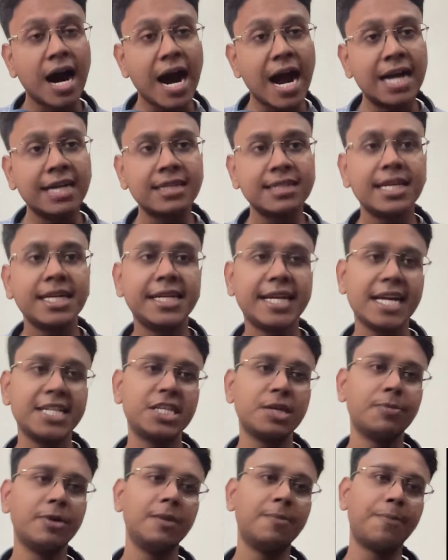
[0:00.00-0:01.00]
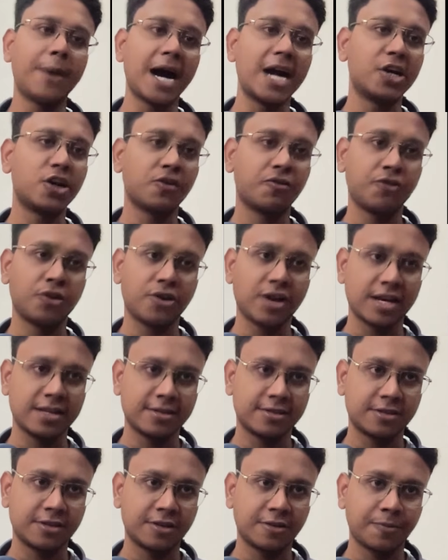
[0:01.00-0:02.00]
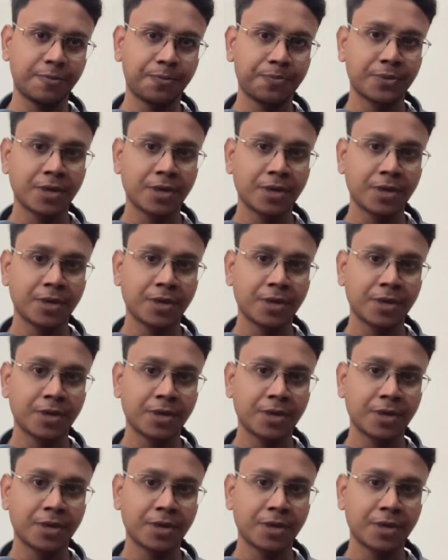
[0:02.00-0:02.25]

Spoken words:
undetachable part of your answer.